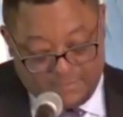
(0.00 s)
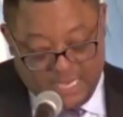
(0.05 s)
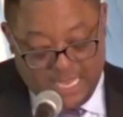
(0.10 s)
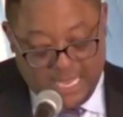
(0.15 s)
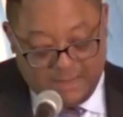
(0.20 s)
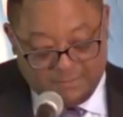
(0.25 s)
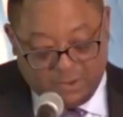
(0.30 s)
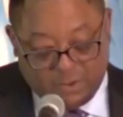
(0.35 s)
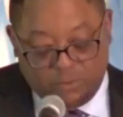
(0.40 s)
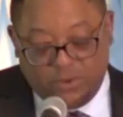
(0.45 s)

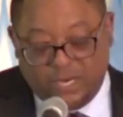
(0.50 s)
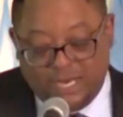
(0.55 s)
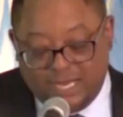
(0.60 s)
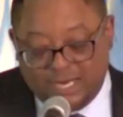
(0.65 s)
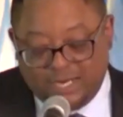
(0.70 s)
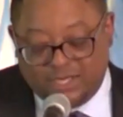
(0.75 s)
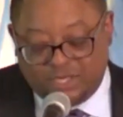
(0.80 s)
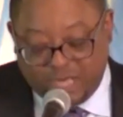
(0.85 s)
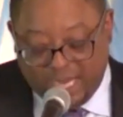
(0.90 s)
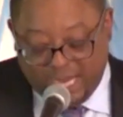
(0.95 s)
But we need a
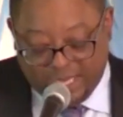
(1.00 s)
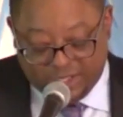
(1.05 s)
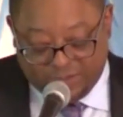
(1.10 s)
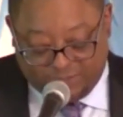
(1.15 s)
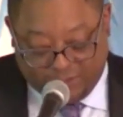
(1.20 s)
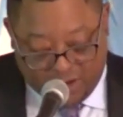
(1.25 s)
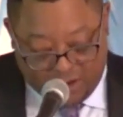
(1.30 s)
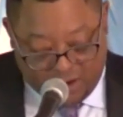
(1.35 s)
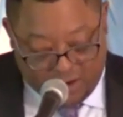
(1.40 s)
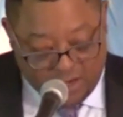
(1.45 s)
change of
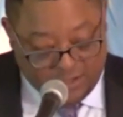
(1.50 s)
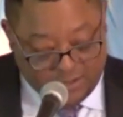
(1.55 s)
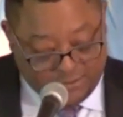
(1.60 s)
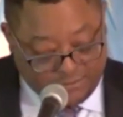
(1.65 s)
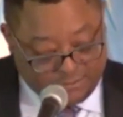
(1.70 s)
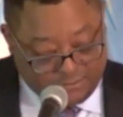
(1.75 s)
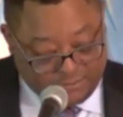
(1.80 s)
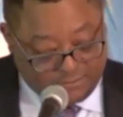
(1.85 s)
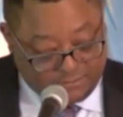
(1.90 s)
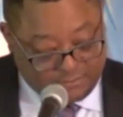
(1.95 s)
heart.
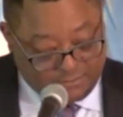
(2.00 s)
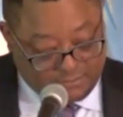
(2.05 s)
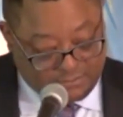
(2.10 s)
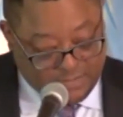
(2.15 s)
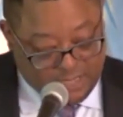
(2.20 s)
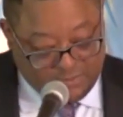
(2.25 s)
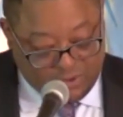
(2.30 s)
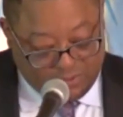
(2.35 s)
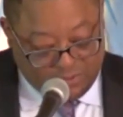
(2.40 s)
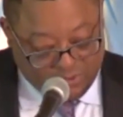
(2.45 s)

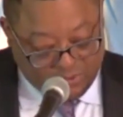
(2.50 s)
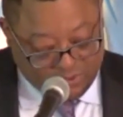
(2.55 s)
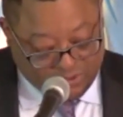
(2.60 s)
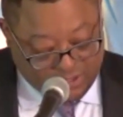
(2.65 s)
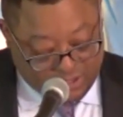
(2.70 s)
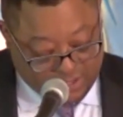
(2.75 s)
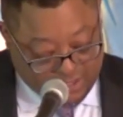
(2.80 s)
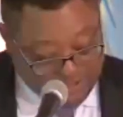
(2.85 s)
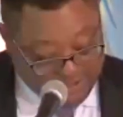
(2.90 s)
I'm almost done.